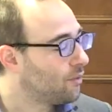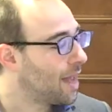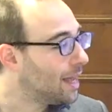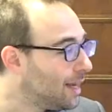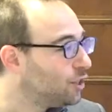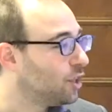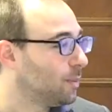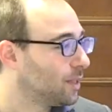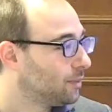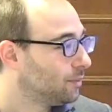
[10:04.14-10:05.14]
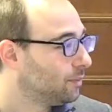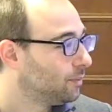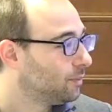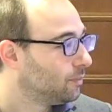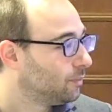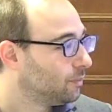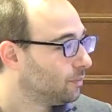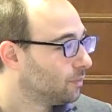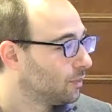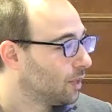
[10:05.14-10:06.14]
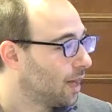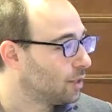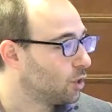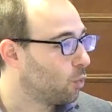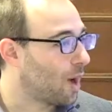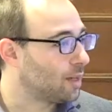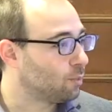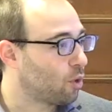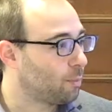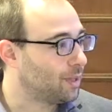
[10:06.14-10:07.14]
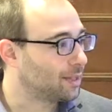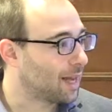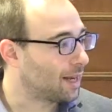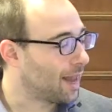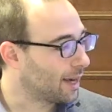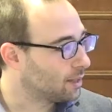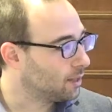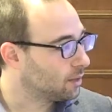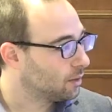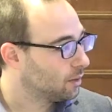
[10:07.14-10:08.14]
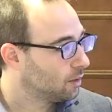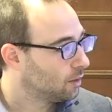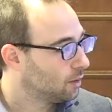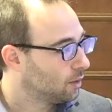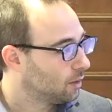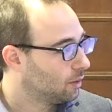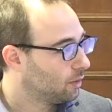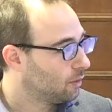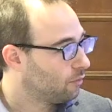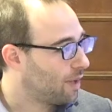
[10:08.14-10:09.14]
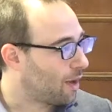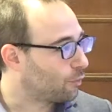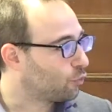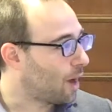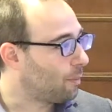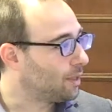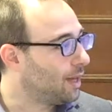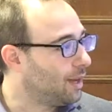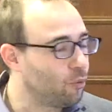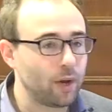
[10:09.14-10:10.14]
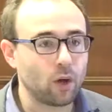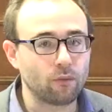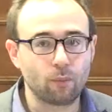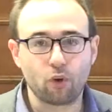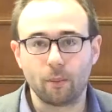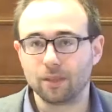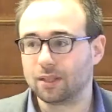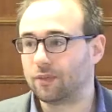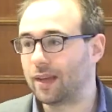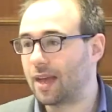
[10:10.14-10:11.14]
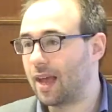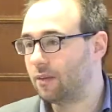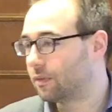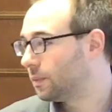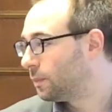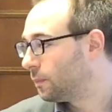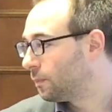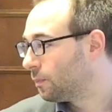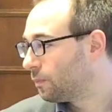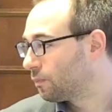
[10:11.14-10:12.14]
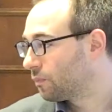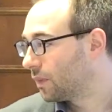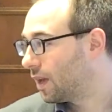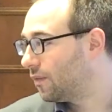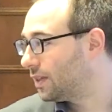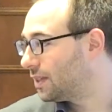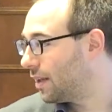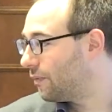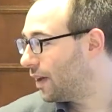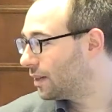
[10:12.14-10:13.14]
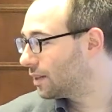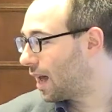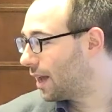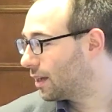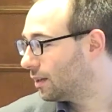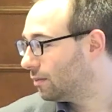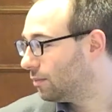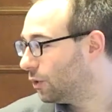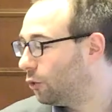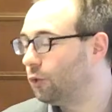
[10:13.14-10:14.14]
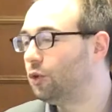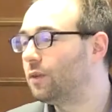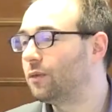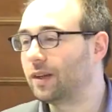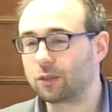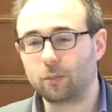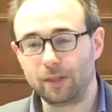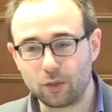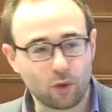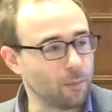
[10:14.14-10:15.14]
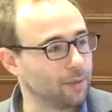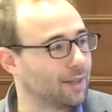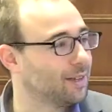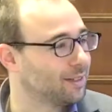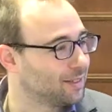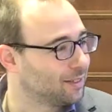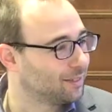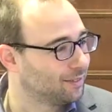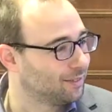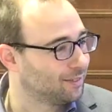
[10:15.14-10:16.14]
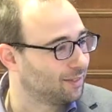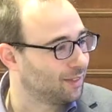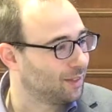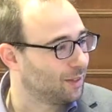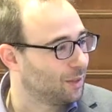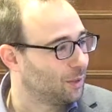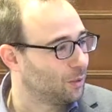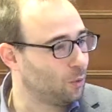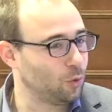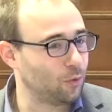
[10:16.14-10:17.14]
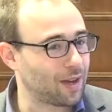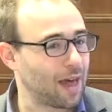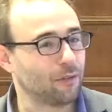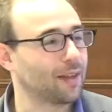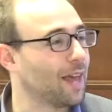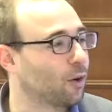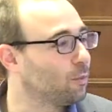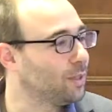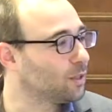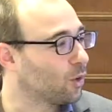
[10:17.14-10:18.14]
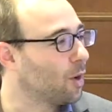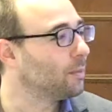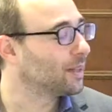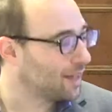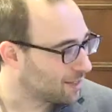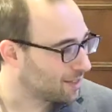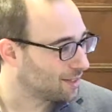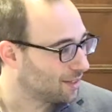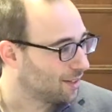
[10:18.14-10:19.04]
they're illegitimate. And so once populists get elected, they have trouble delivering on the promises they gave. And they say things like, who knew that things could be so complicated? Who knew that healthcare could be so complicated?